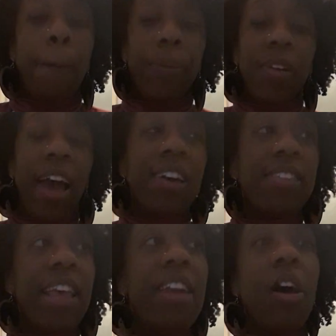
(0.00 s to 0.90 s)
But like I
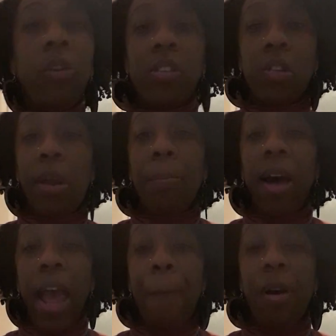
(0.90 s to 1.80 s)
said, also in
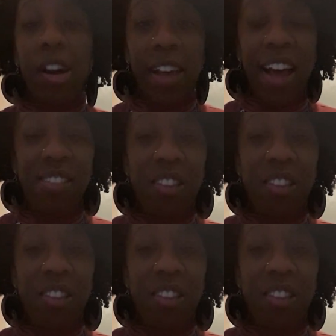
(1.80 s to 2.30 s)
my podcast,